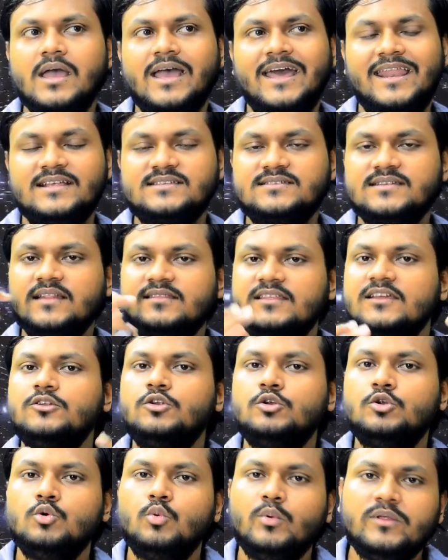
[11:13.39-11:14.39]
It has nothing
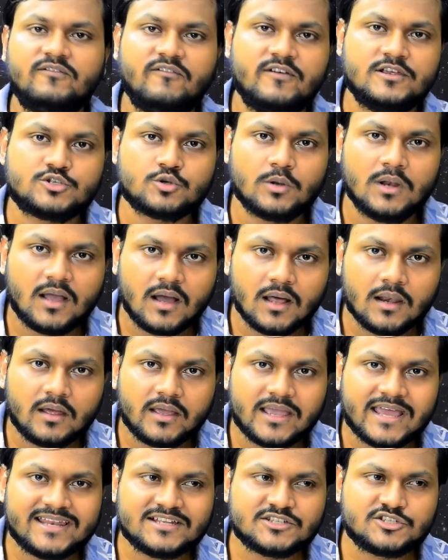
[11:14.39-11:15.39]
to do with visual
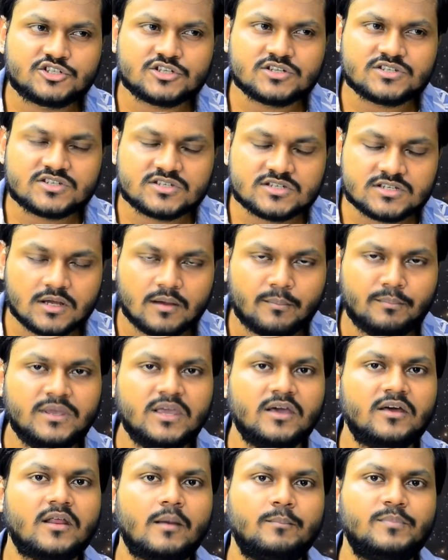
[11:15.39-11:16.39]
color. It is just a
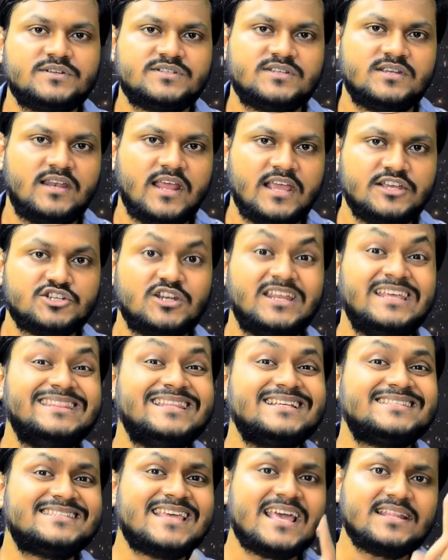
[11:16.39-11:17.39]
mere representation in
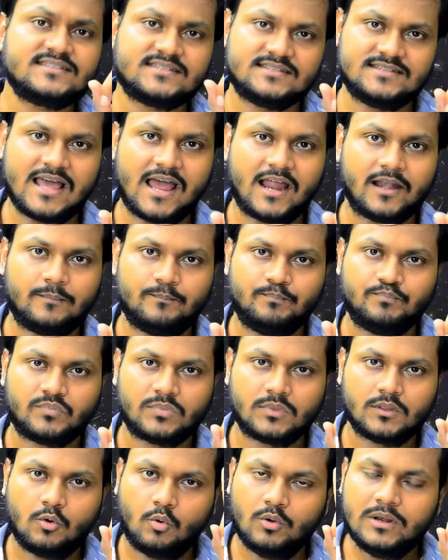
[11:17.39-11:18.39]
the sense
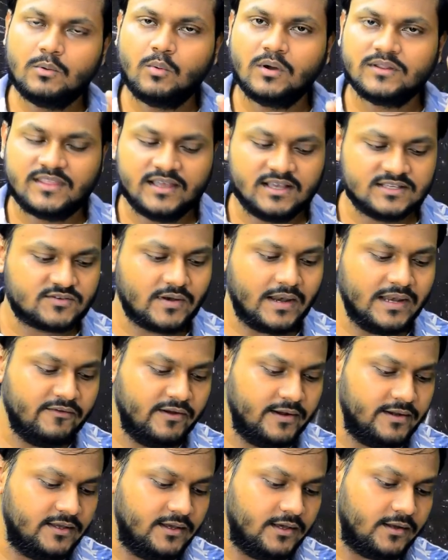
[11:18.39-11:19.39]
that only one thing is
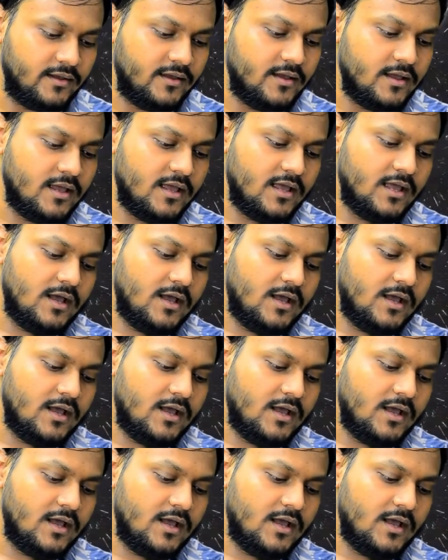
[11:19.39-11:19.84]
relevant here.